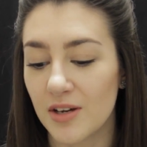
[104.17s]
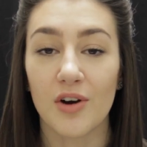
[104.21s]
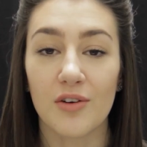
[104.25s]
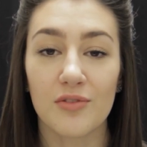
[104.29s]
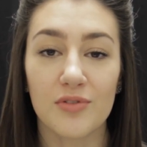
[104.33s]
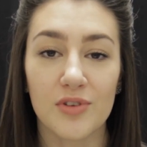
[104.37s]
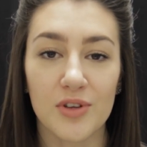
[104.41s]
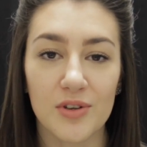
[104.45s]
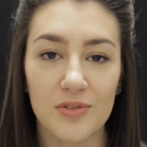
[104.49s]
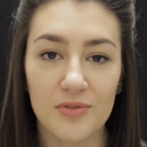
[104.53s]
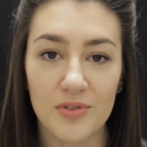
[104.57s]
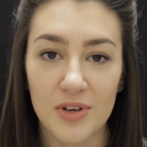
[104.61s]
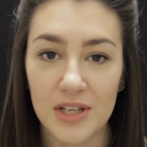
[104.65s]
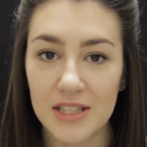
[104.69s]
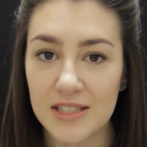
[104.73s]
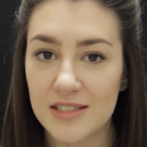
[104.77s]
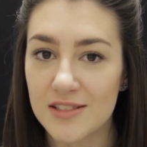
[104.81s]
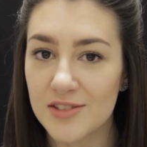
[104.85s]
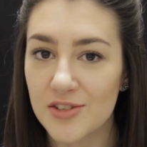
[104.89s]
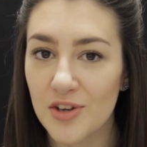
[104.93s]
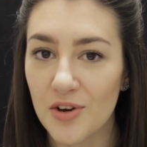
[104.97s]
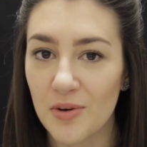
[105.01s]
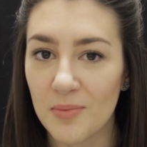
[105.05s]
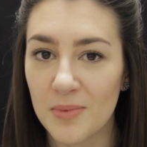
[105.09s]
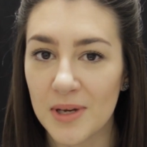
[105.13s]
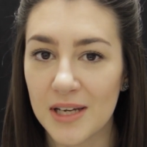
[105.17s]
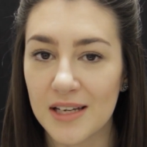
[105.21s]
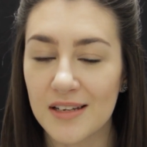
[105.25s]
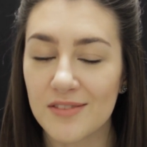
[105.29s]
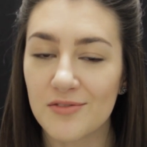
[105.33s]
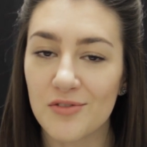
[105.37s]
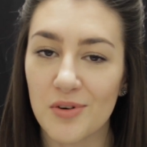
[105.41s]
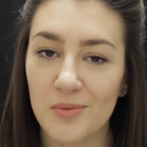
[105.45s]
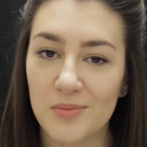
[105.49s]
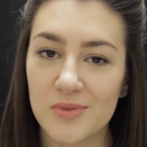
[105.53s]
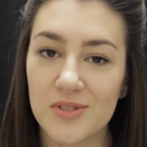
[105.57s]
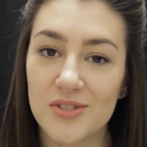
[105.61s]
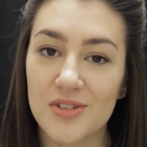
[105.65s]
Got a few friends coming
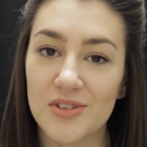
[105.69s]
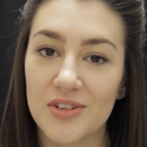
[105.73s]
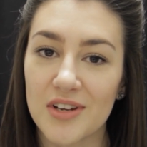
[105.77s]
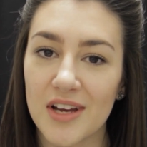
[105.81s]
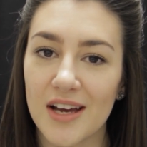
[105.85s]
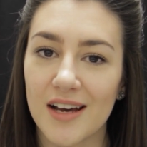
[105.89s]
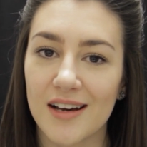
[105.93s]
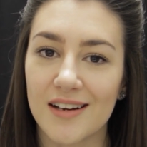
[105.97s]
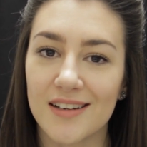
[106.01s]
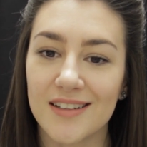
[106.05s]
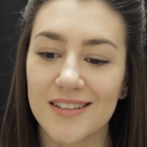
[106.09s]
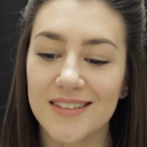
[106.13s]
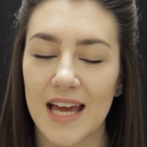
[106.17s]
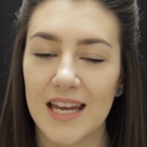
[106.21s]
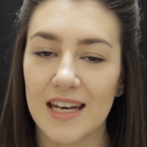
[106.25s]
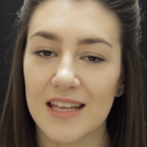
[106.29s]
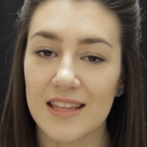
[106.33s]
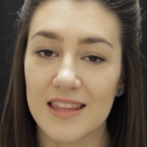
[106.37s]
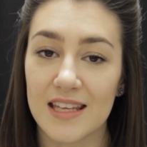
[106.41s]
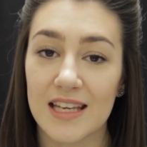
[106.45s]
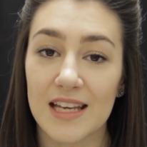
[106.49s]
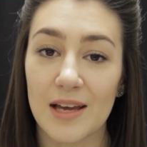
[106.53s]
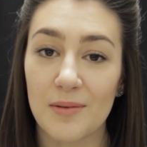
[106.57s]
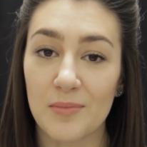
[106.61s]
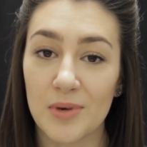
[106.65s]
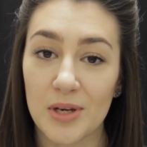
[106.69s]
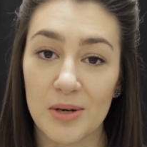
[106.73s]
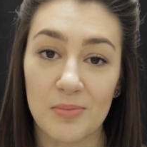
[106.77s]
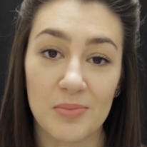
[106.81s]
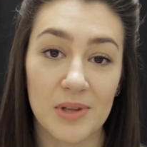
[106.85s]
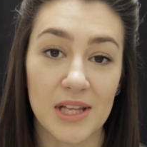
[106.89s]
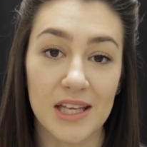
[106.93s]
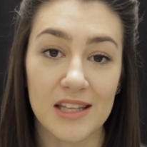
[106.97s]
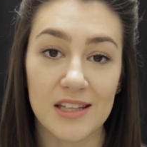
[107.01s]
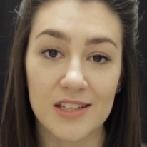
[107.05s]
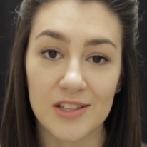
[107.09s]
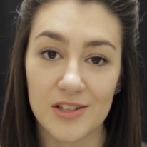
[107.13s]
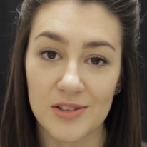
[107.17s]
from Stuttgart, and I think I'm gonna
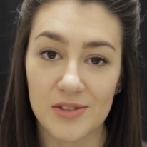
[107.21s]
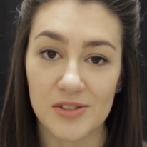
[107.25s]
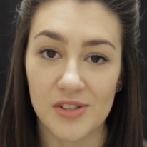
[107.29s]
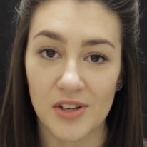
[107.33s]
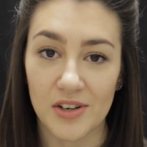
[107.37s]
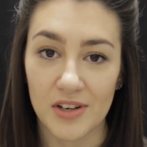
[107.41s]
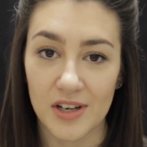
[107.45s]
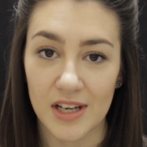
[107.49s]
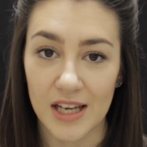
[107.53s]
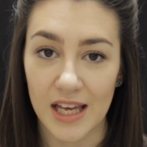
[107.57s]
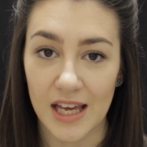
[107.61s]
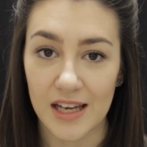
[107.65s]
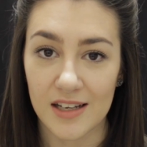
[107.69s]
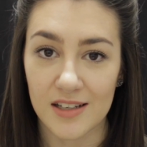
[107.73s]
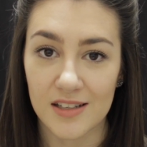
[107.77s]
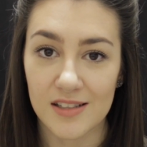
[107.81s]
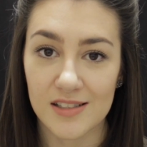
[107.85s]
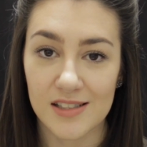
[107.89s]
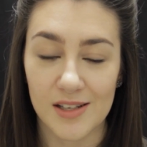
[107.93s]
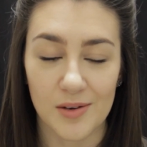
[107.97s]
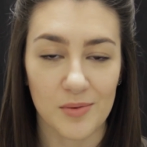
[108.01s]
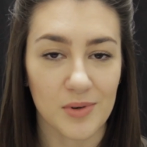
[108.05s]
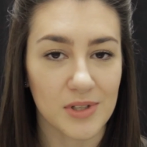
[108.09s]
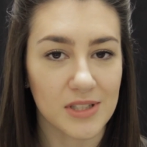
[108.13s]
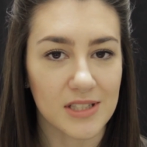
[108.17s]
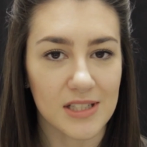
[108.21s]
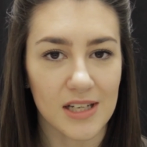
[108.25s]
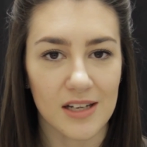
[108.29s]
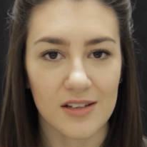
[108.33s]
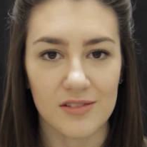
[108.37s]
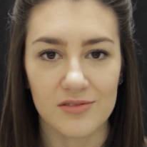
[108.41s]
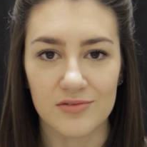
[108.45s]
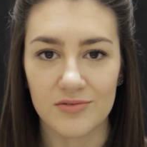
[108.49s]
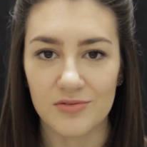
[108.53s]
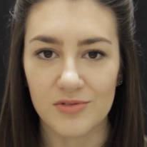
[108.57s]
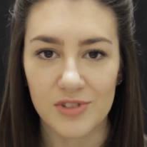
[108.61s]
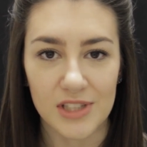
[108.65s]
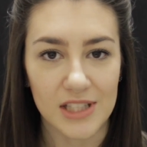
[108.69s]
play the new song again because that went
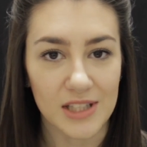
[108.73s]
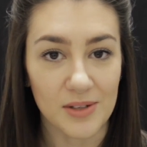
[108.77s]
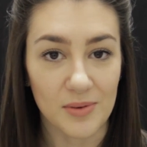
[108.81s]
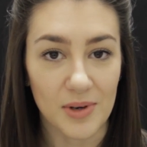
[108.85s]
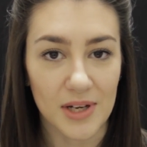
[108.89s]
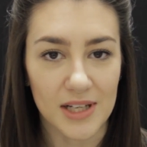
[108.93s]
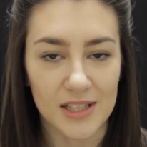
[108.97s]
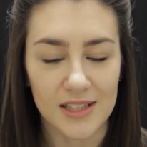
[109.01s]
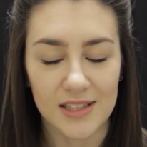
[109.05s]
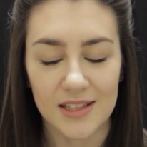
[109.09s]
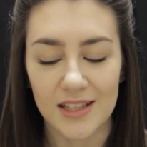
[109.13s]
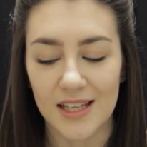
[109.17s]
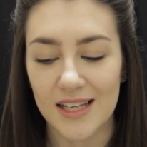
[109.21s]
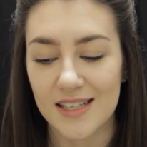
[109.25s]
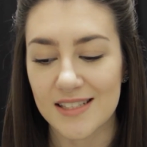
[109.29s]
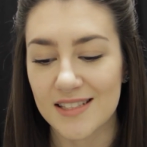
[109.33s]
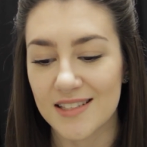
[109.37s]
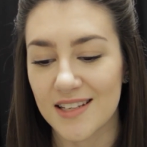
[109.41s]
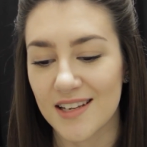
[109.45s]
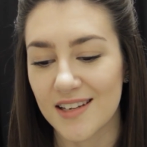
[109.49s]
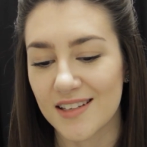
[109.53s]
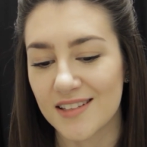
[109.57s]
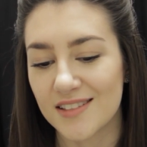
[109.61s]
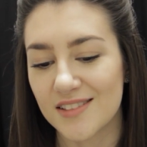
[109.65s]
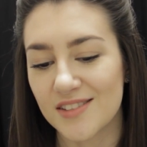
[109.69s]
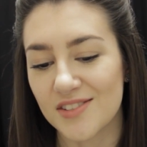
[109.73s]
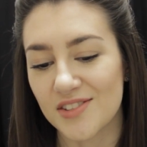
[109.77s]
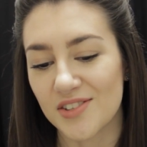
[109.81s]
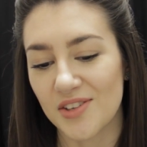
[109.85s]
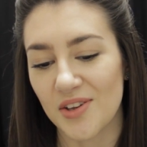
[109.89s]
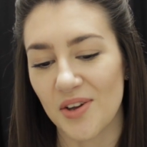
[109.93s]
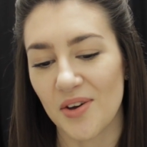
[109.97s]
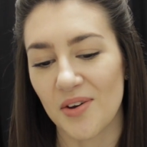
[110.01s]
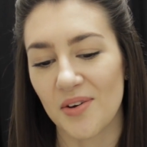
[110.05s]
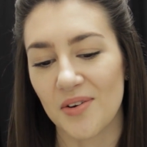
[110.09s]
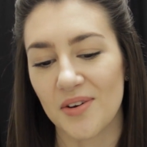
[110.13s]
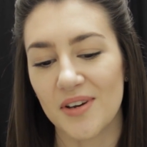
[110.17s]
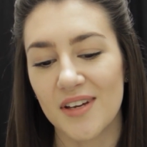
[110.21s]
down really well last night.
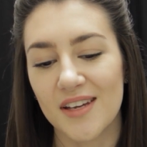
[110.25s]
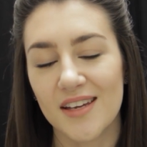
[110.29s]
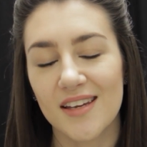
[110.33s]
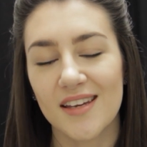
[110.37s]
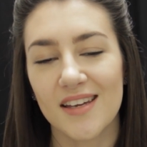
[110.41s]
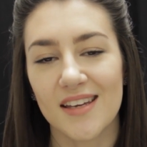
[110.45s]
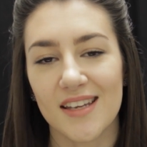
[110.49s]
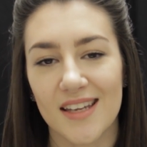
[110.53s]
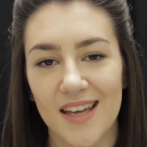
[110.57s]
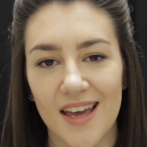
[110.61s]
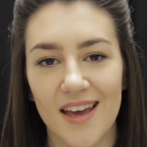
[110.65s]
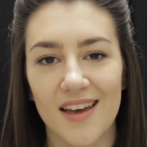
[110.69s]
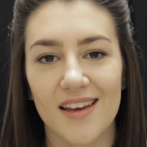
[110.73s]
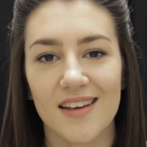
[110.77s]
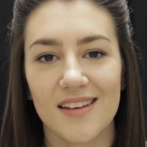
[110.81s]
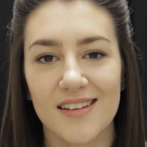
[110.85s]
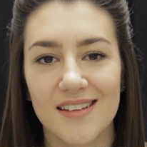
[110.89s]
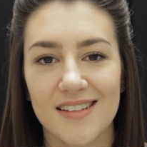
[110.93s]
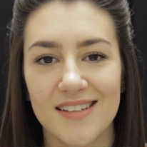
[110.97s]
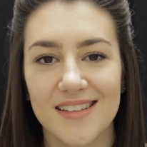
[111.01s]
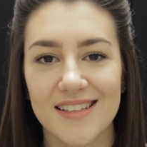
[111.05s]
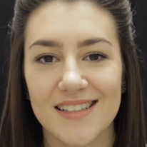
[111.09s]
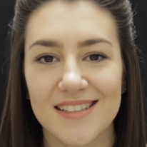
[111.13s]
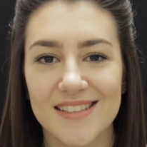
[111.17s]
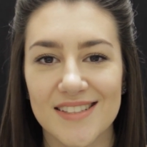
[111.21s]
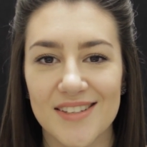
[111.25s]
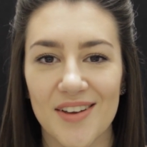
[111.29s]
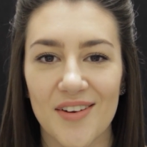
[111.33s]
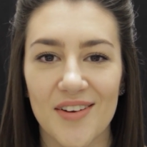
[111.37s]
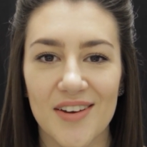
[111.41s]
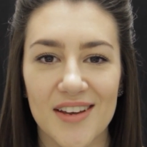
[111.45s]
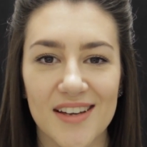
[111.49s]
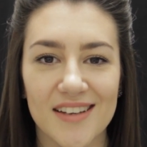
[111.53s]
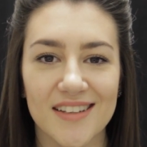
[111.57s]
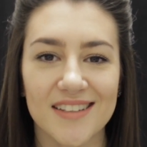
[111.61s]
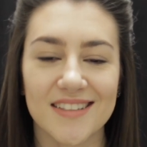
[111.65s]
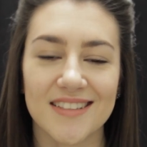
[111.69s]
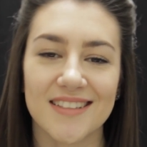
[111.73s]
So yeah, it's
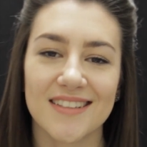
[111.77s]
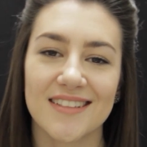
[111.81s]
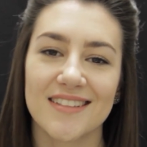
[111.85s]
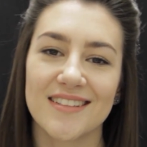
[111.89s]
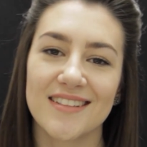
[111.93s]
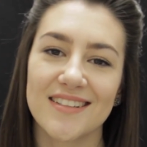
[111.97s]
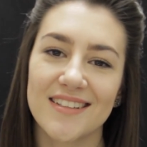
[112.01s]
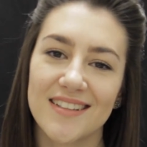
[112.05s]
going good.